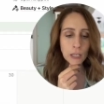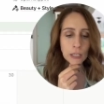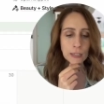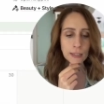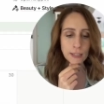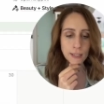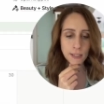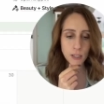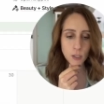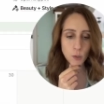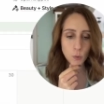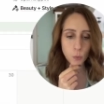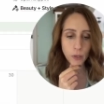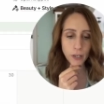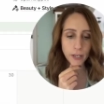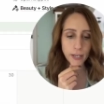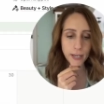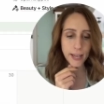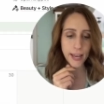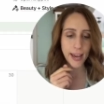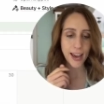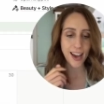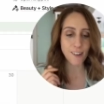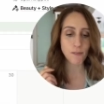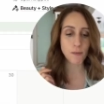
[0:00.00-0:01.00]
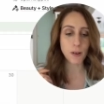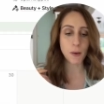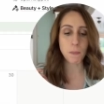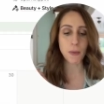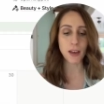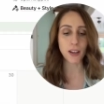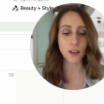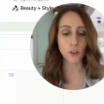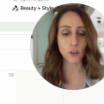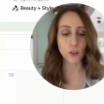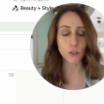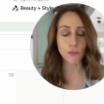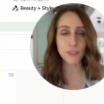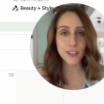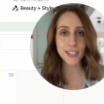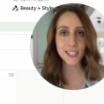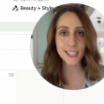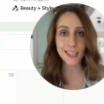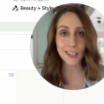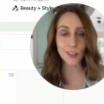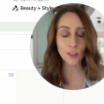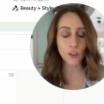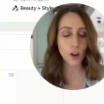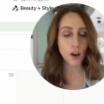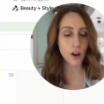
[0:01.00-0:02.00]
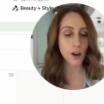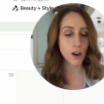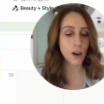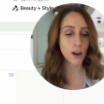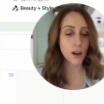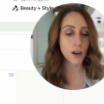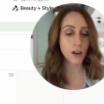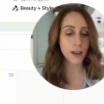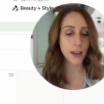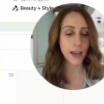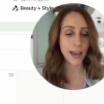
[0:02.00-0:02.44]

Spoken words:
this is where I have my medical visit log,